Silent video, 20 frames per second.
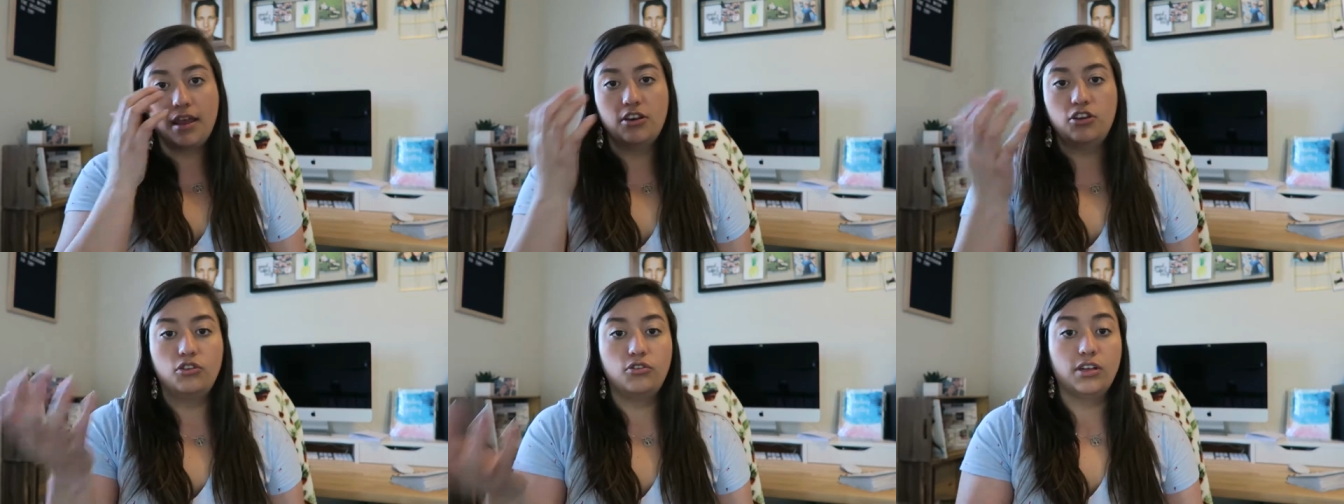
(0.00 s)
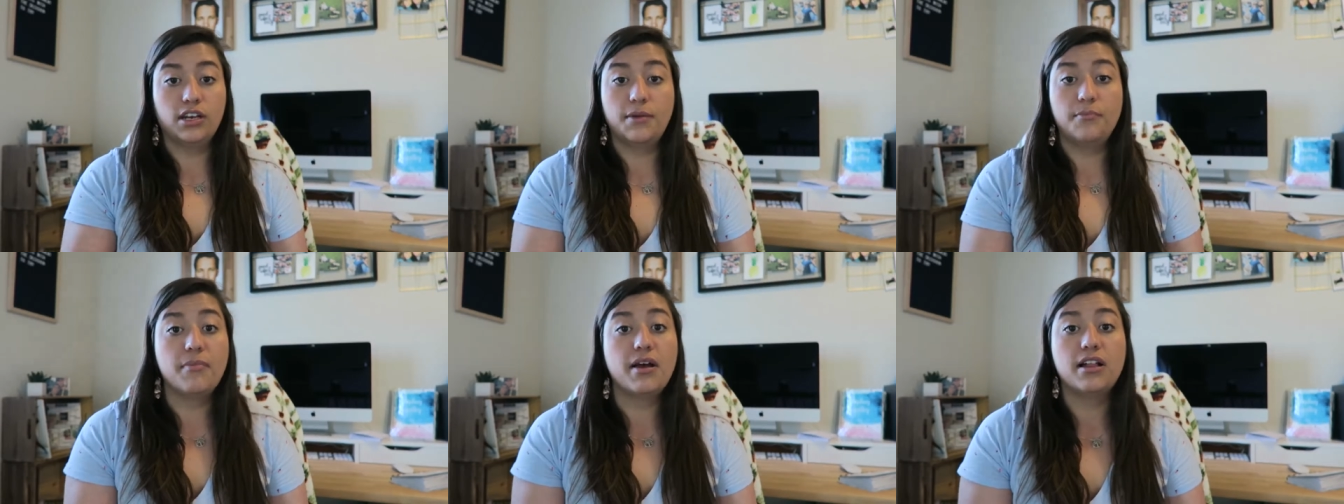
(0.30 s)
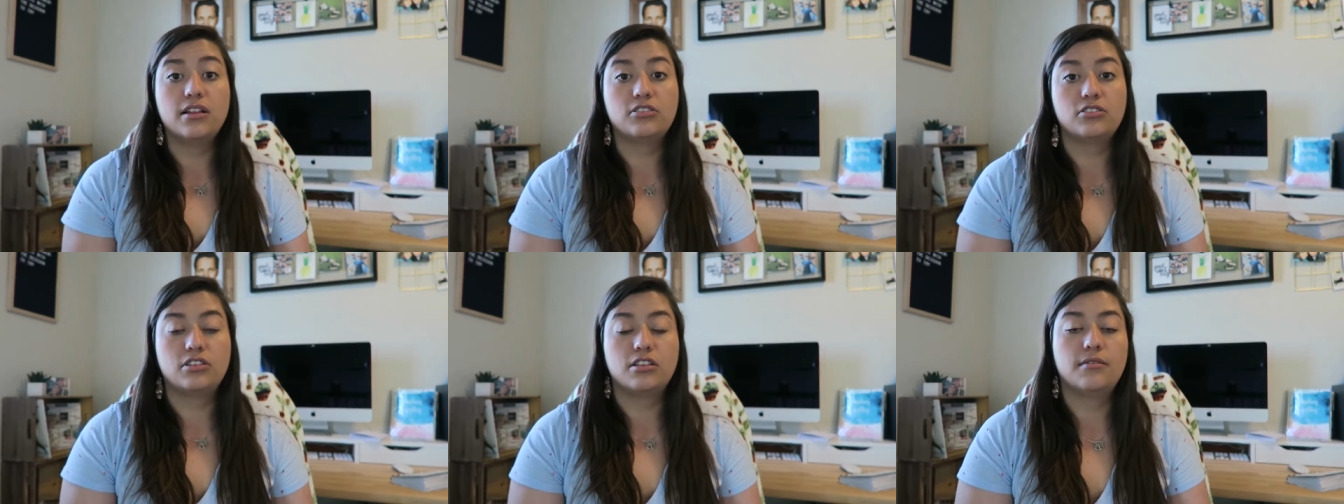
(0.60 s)
and you can
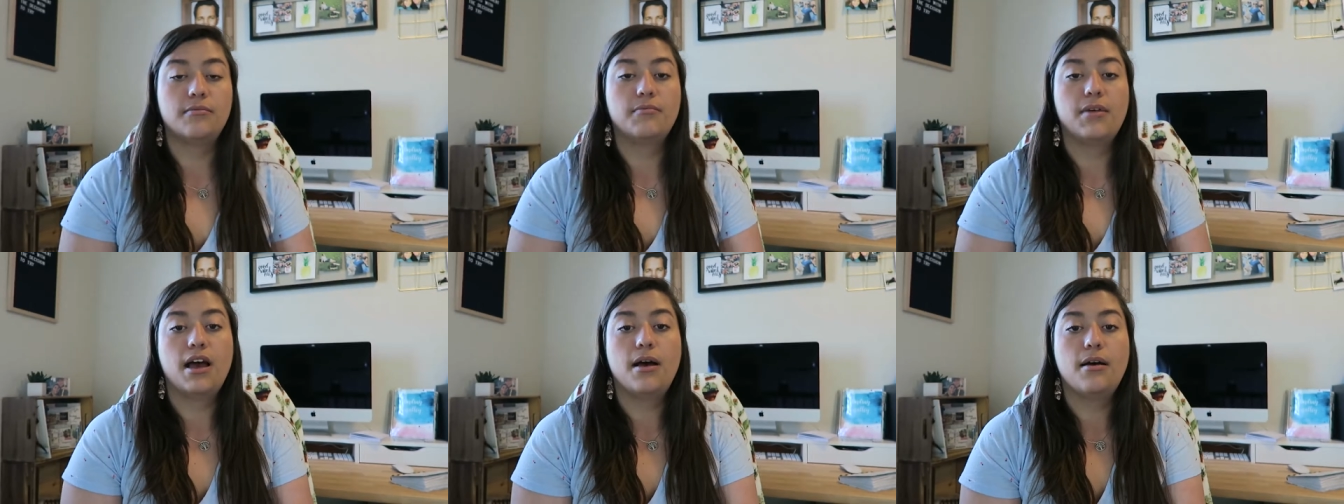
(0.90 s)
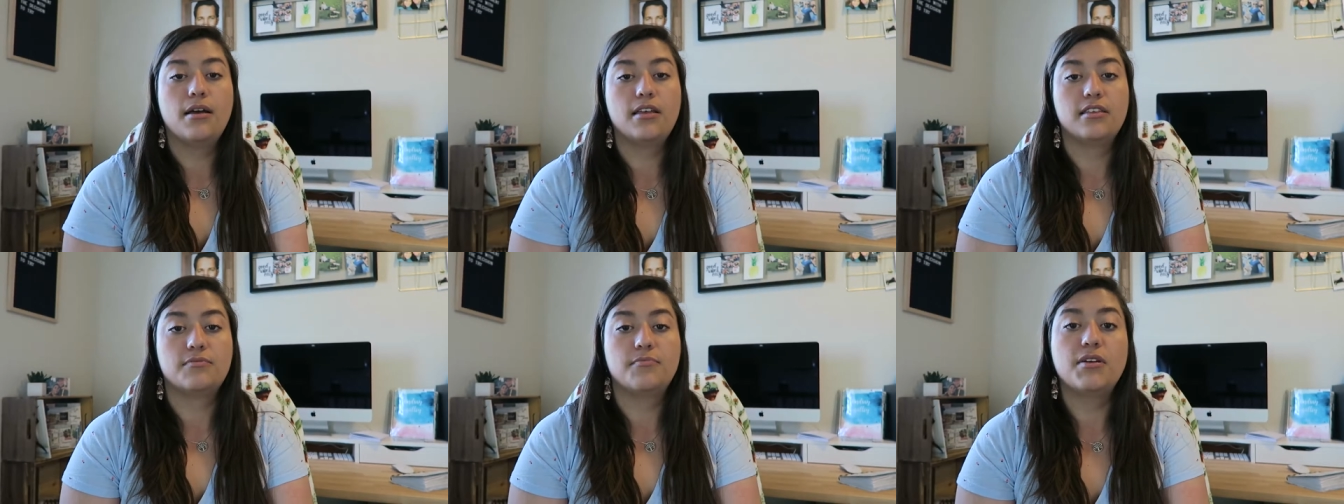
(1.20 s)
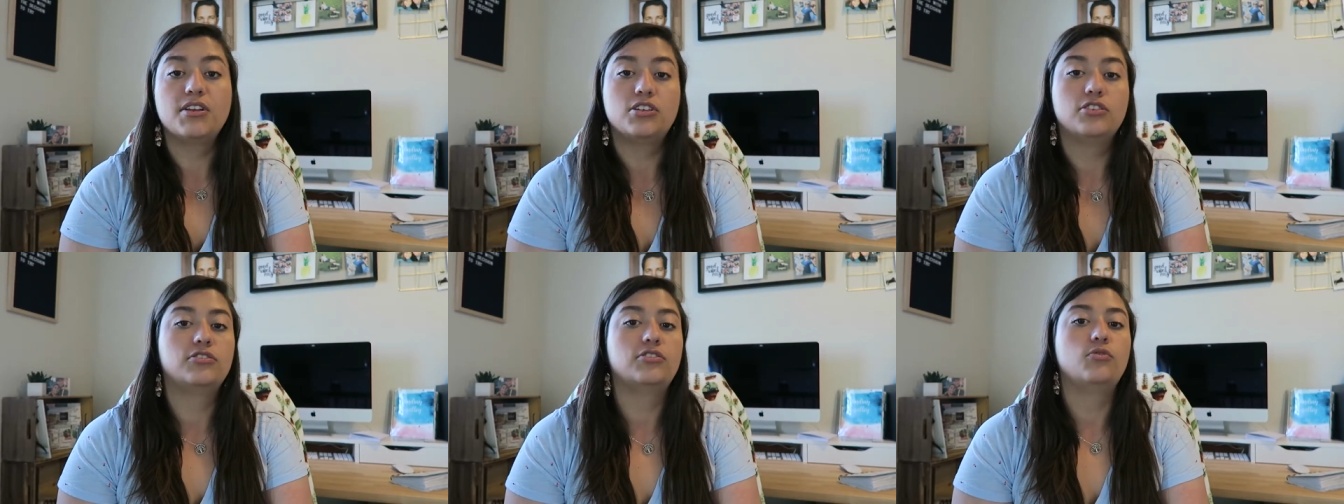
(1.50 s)
embellish them out as
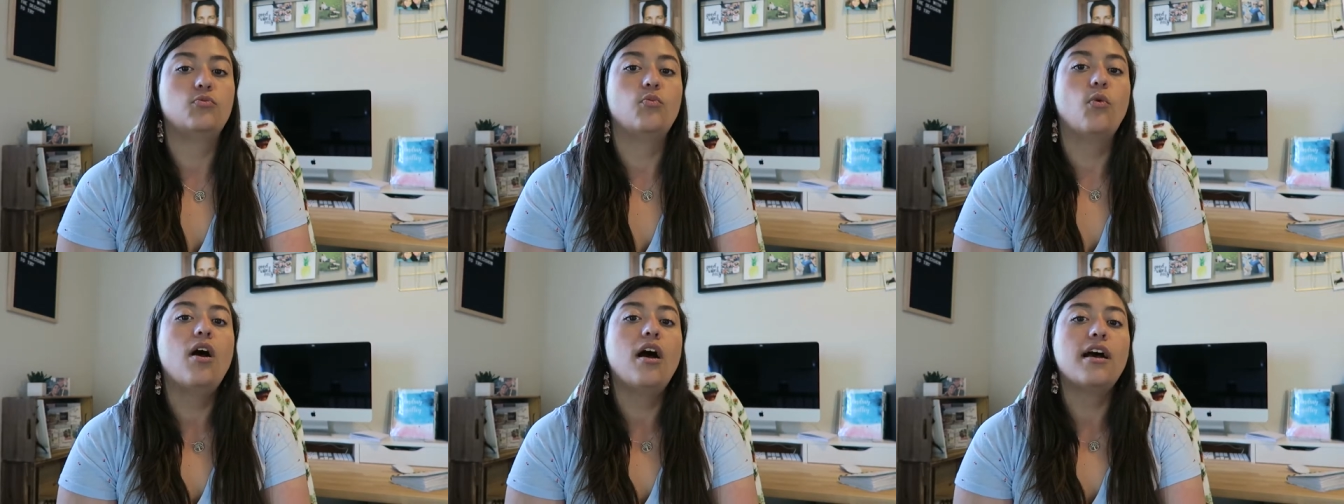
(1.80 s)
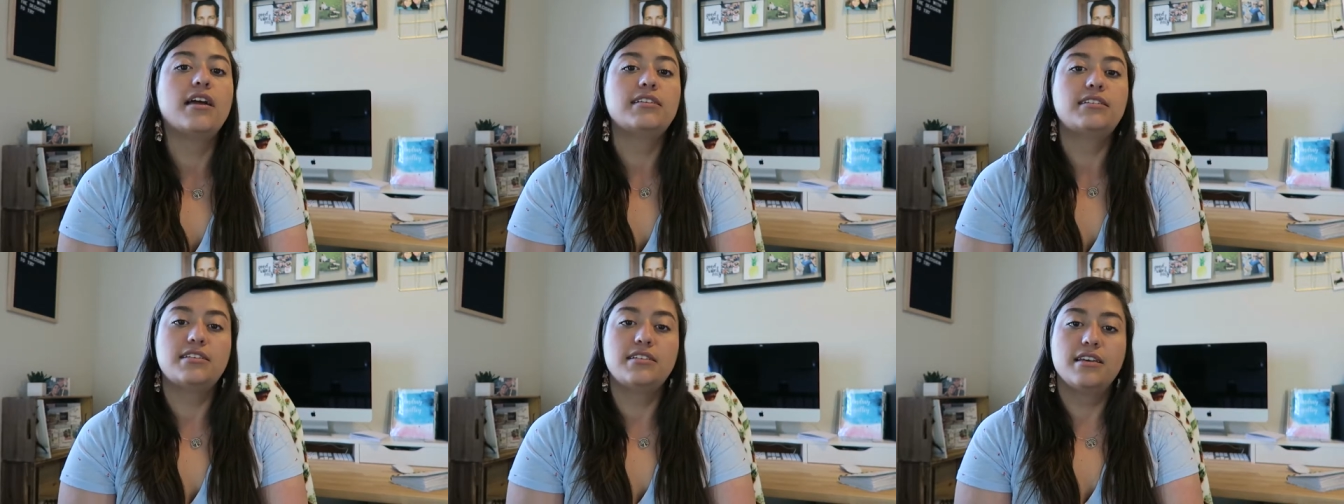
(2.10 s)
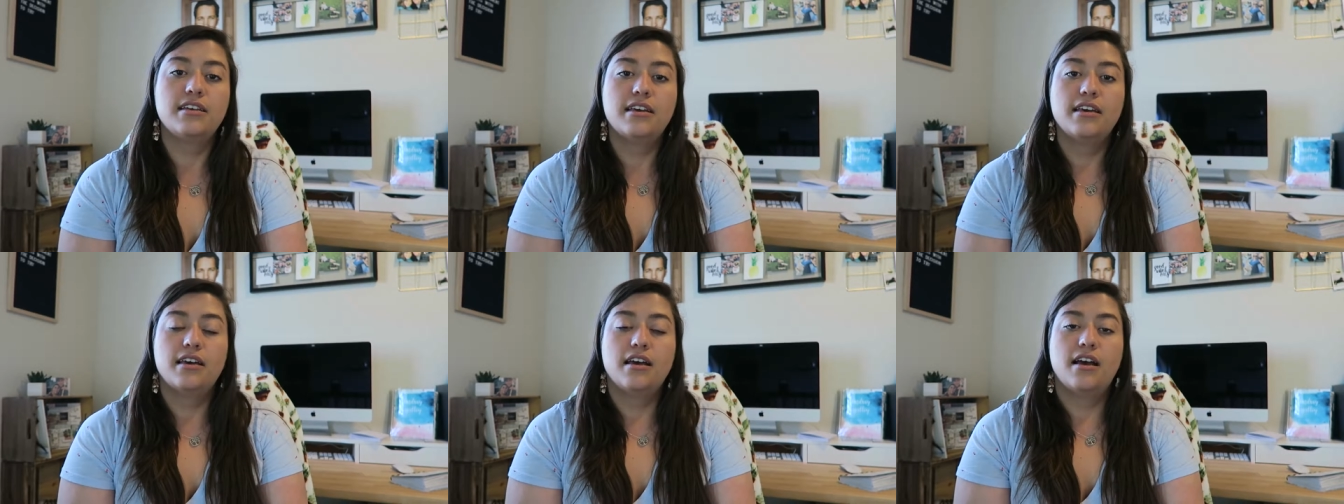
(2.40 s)
much as you want.